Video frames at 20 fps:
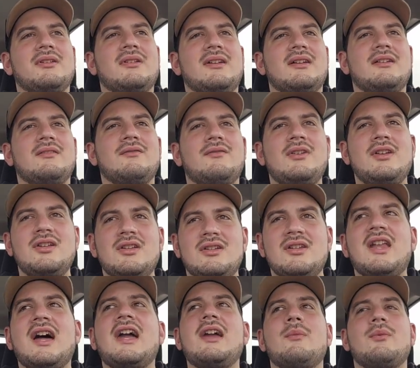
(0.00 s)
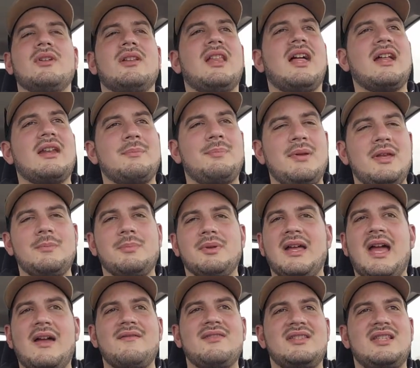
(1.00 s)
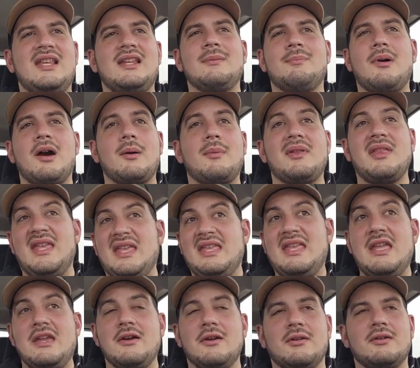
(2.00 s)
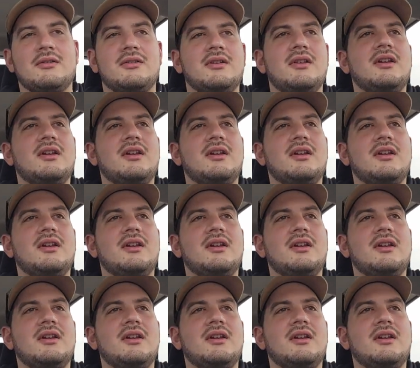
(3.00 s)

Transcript: reunite with a lot of people I haven't seen in probably a year.